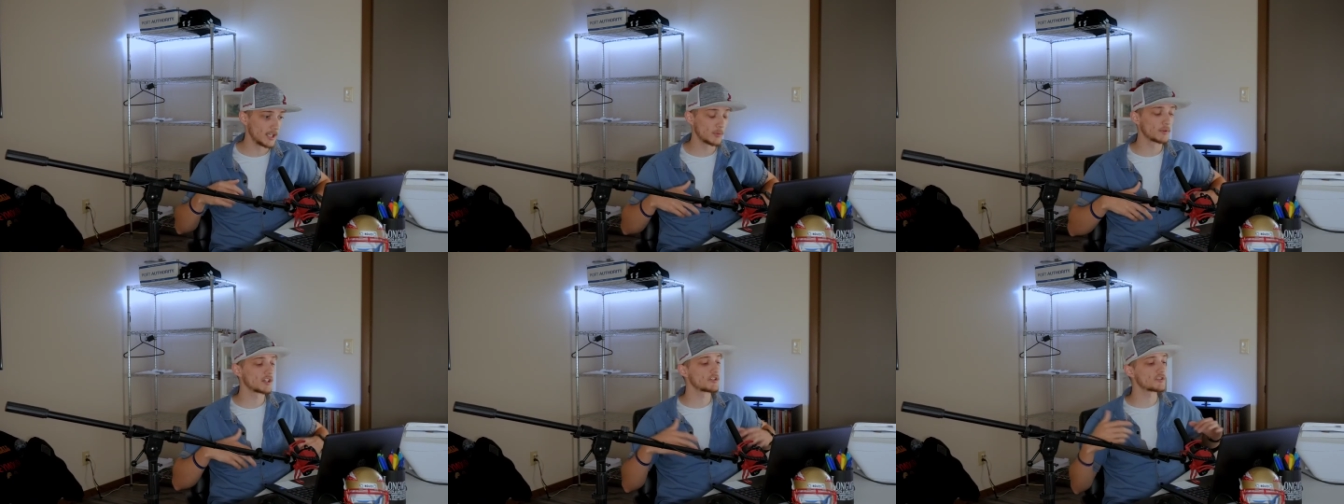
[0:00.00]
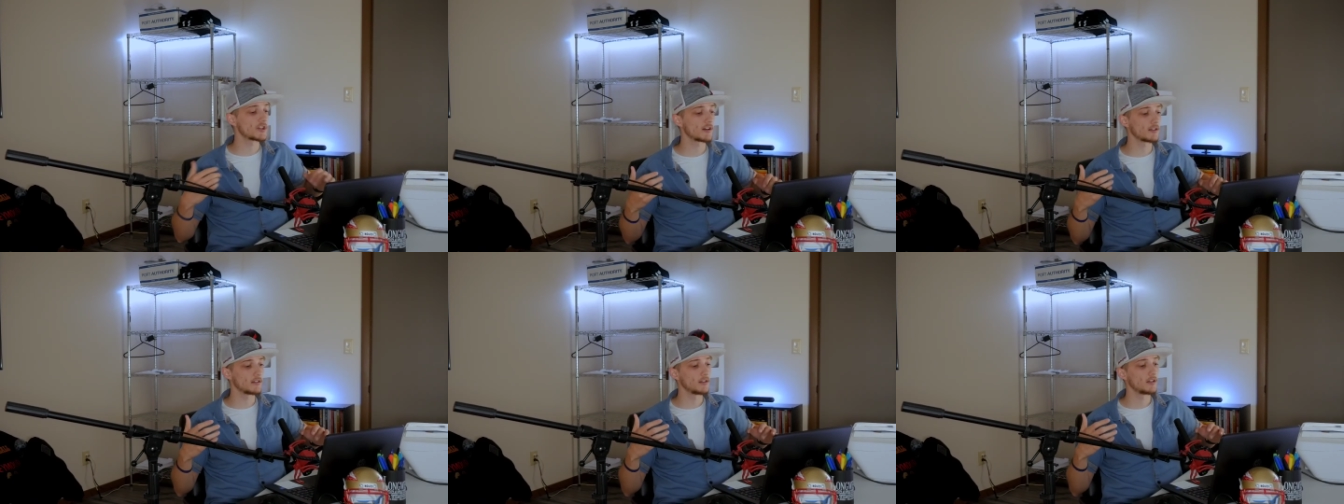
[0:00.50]
And then when it's
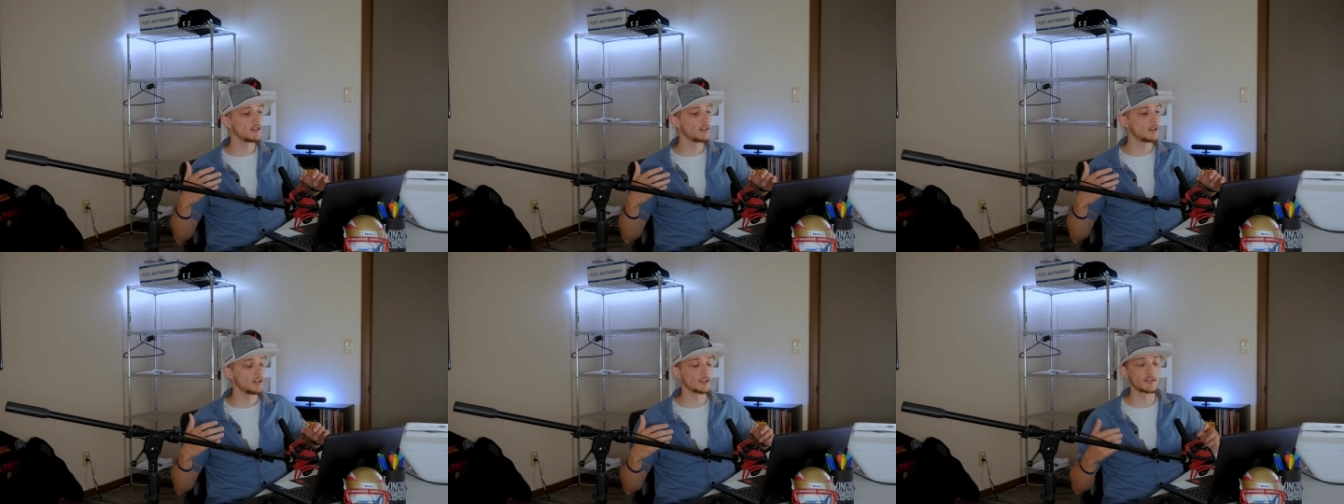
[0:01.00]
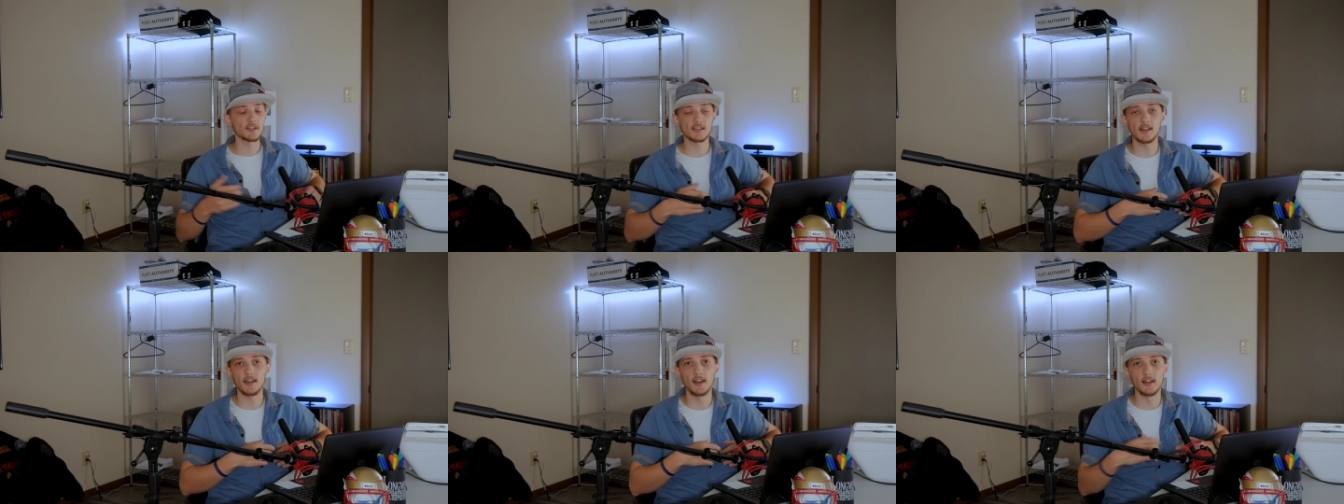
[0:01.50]
done, you can
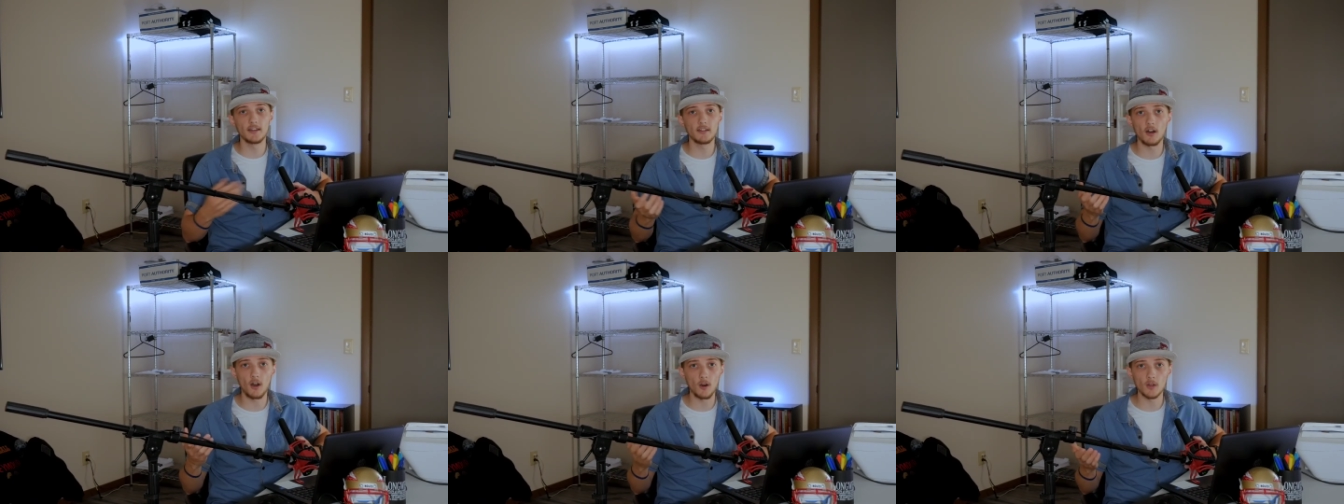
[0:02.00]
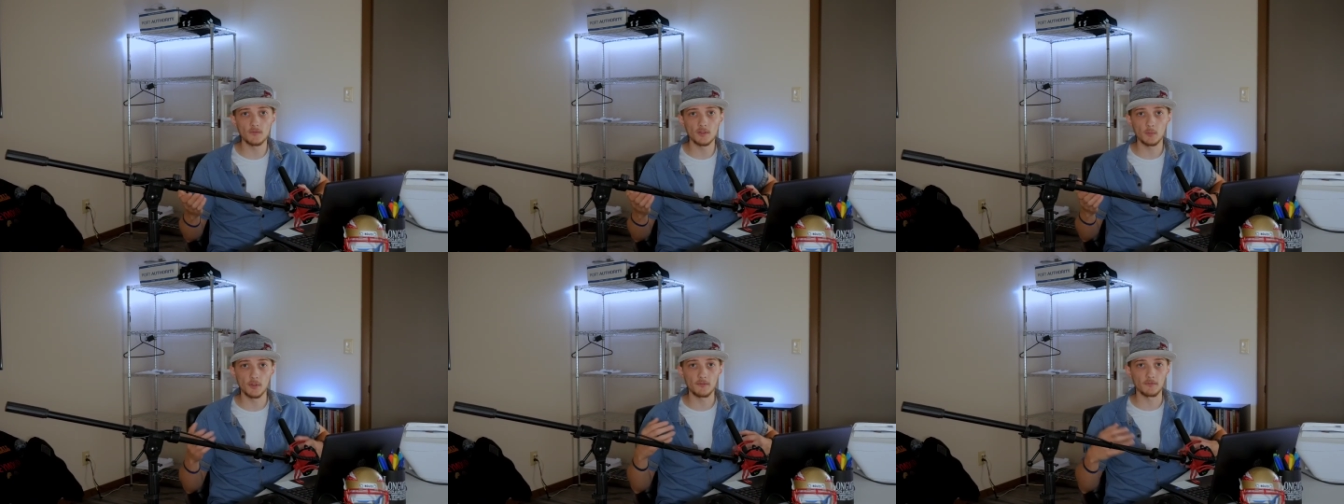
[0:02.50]
just edit all of
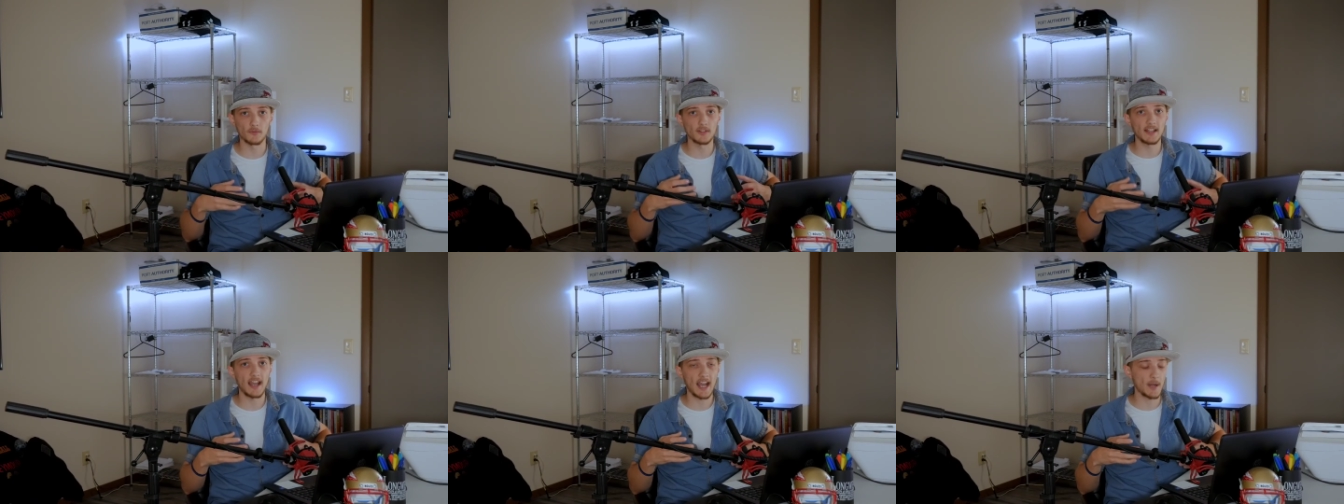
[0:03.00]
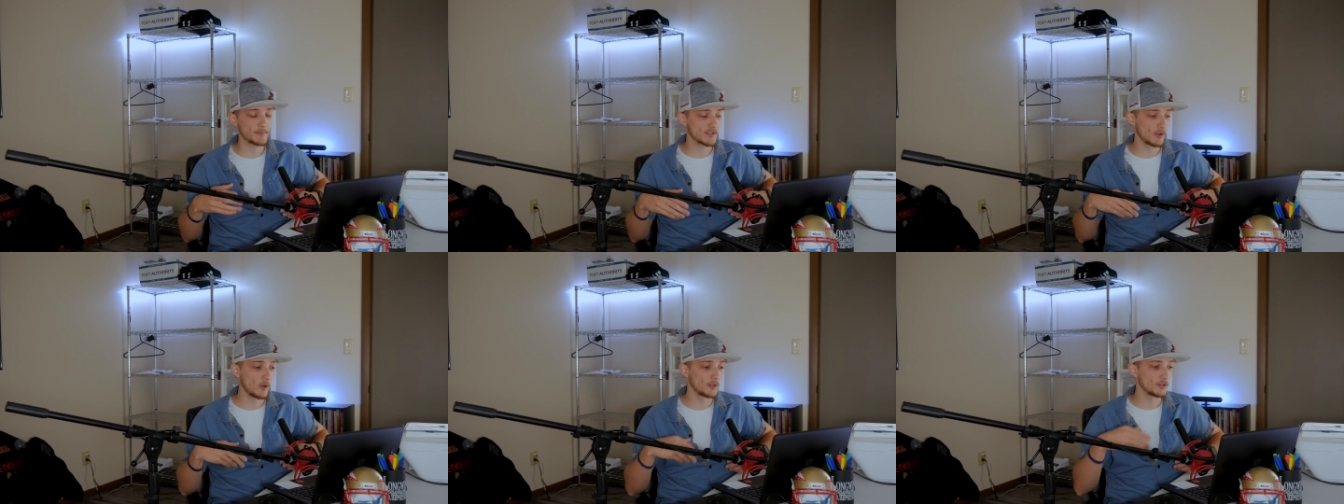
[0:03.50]
it with free
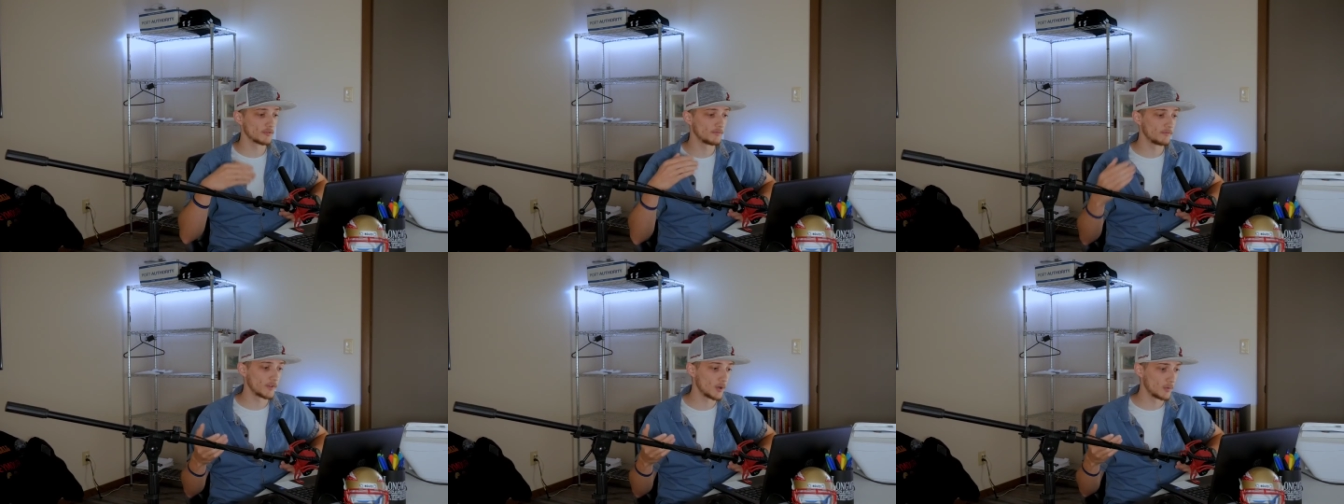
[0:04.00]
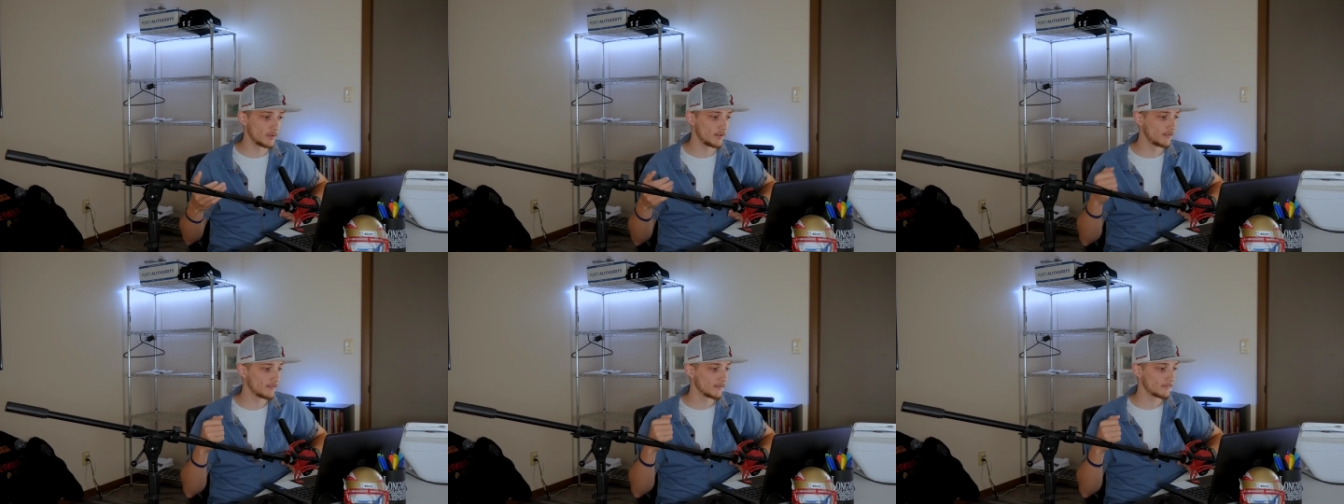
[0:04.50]
apps on your
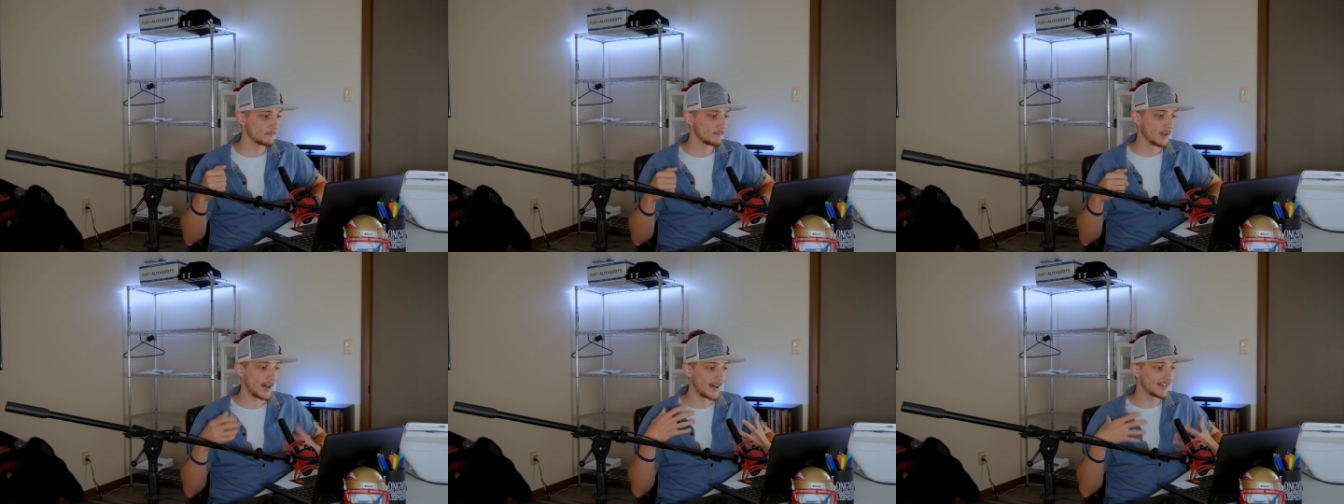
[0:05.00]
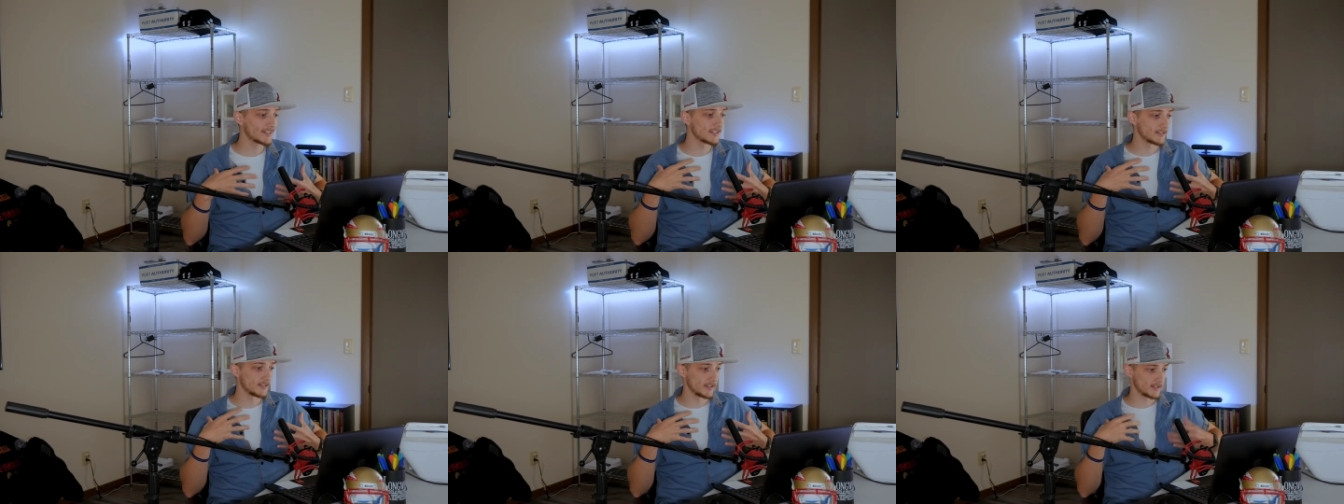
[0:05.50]
phone. I
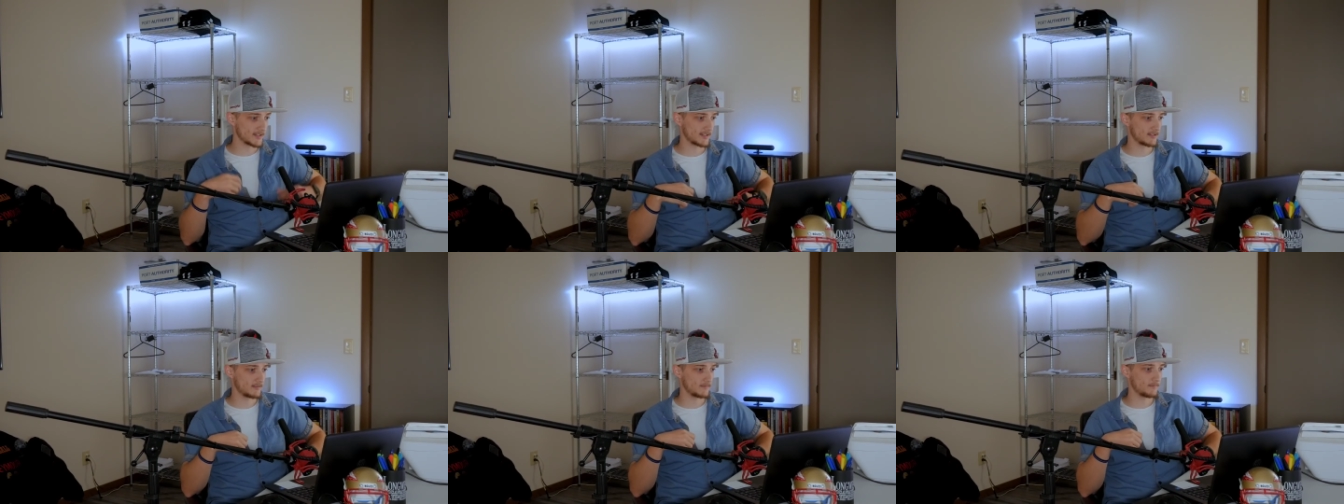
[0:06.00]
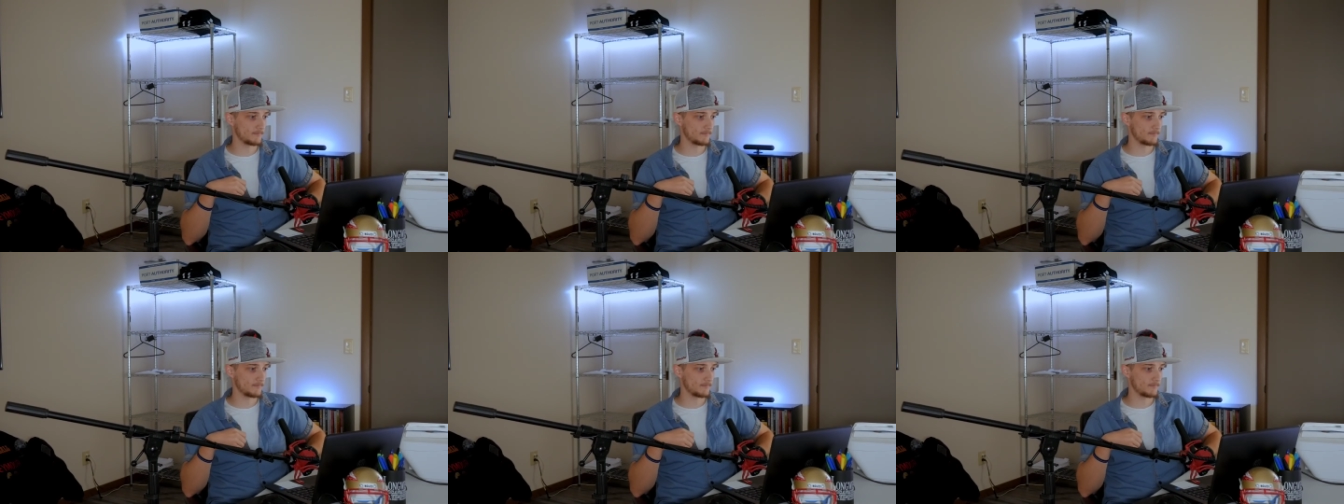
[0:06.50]
did this.